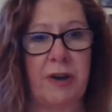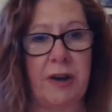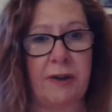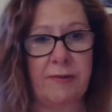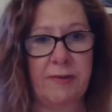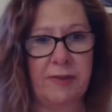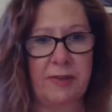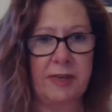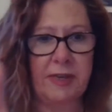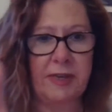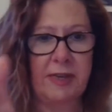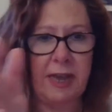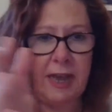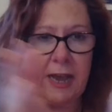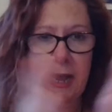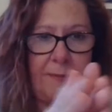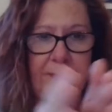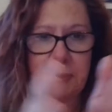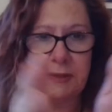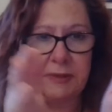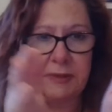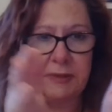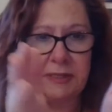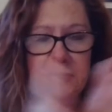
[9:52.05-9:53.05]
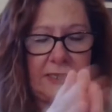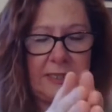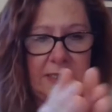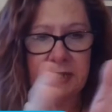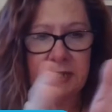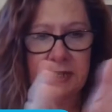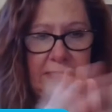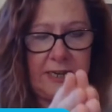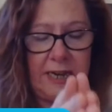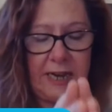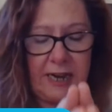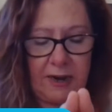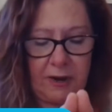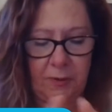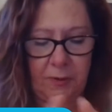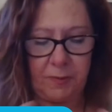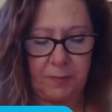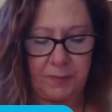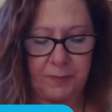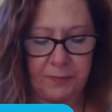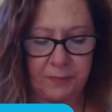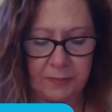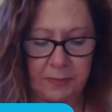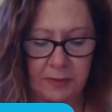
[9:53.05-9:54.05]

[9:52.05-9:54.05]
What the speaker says: Everything happens in the now.